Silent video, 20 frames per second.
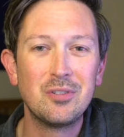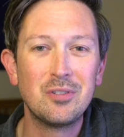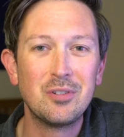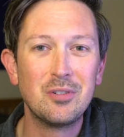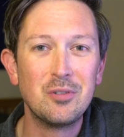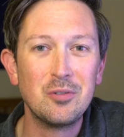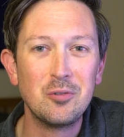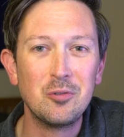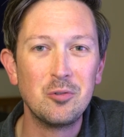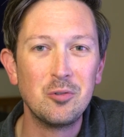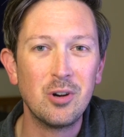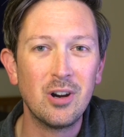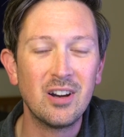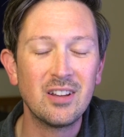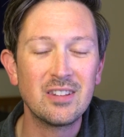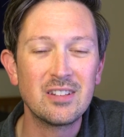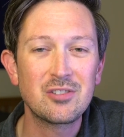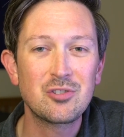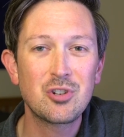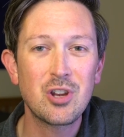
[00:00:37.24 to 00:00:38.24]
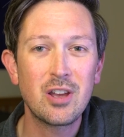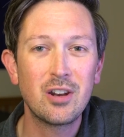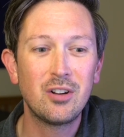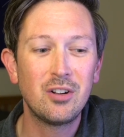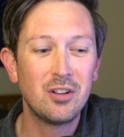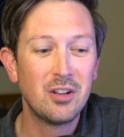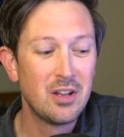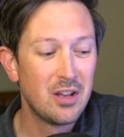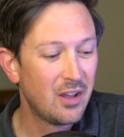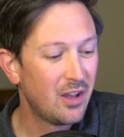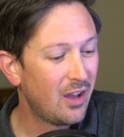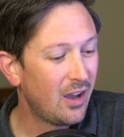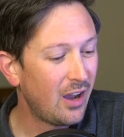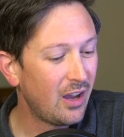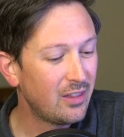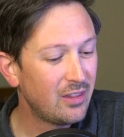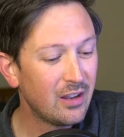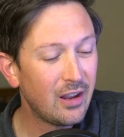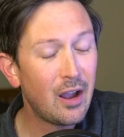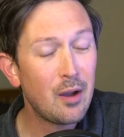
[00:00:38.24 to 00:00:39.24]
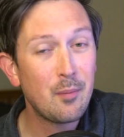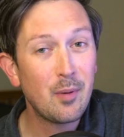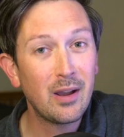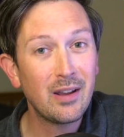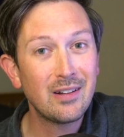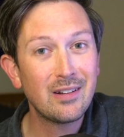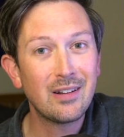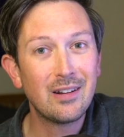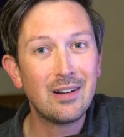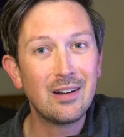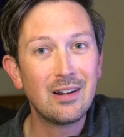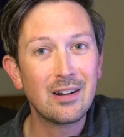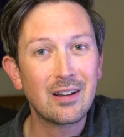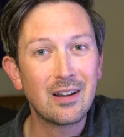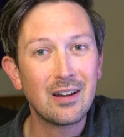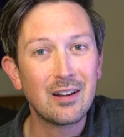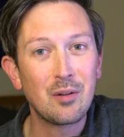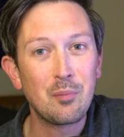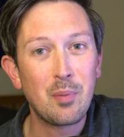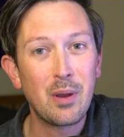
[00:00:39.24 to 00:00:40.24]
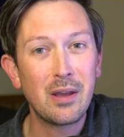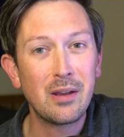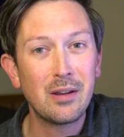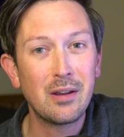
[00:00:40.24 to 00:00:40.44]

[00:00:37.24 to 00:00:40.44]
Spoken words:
to do on this channel, I think I might kind of